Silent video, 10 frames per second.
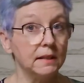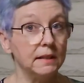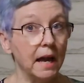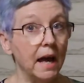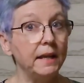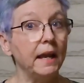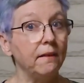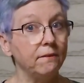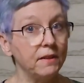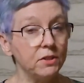not
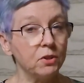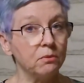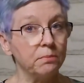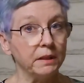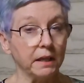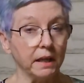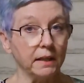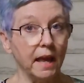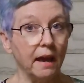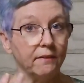a physical
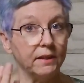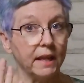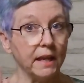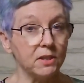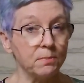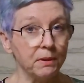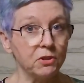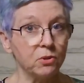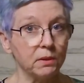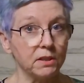being having a
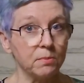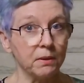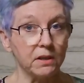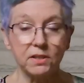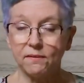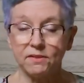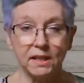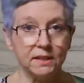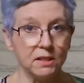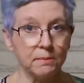spiritual experience. I've
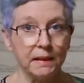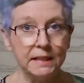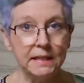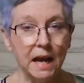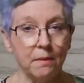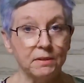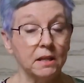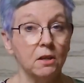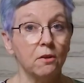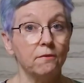said this many times,
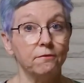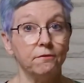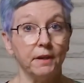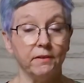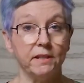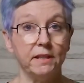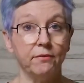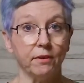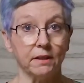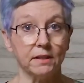very
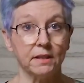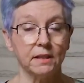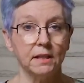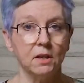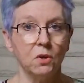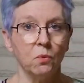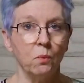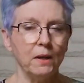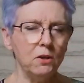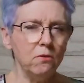different.
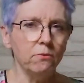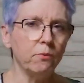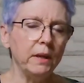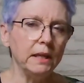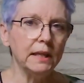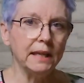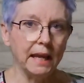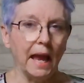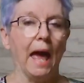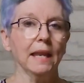When you really
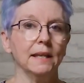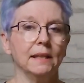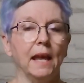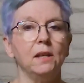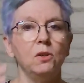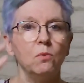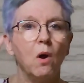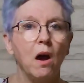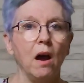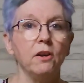get that you
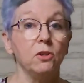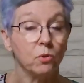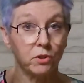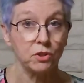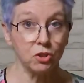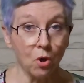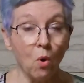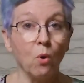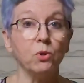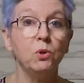are your
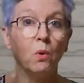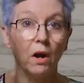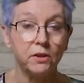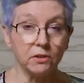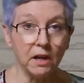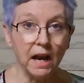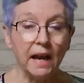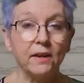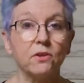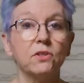soul, you are your
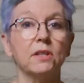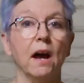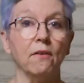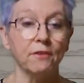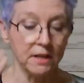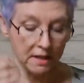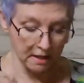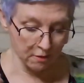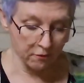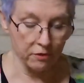higher self,
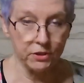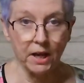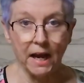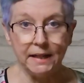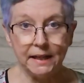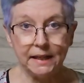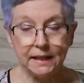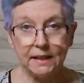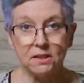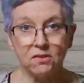residing
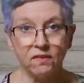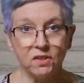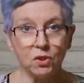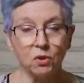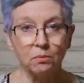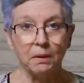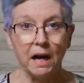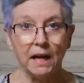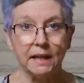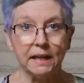in this physical
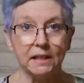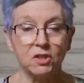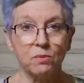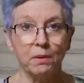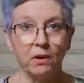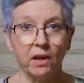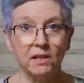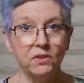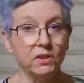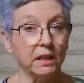body,
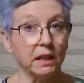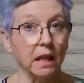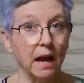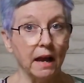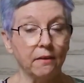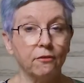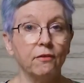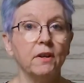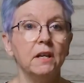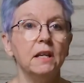experiencing life,